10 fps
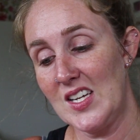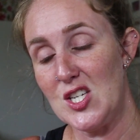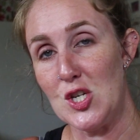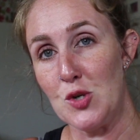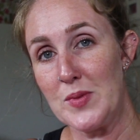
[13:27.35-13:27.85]

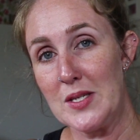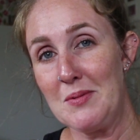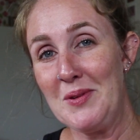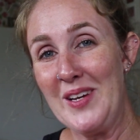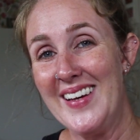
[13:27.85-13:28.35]
duped,
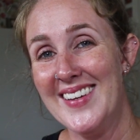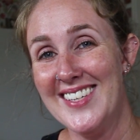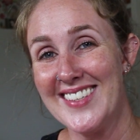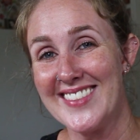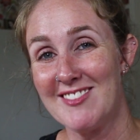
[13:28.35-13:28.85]

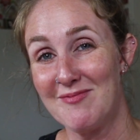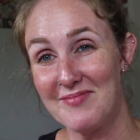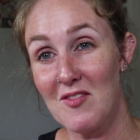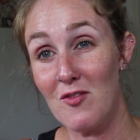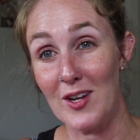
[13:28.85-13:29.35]

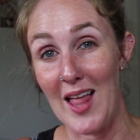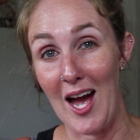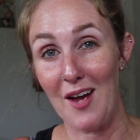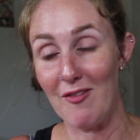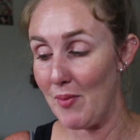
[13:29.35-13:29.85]
for
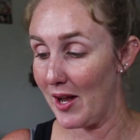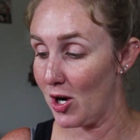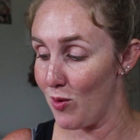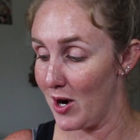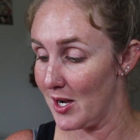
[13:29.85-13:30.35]
lack of a
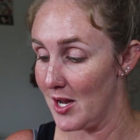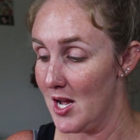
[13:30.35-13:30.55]
better word.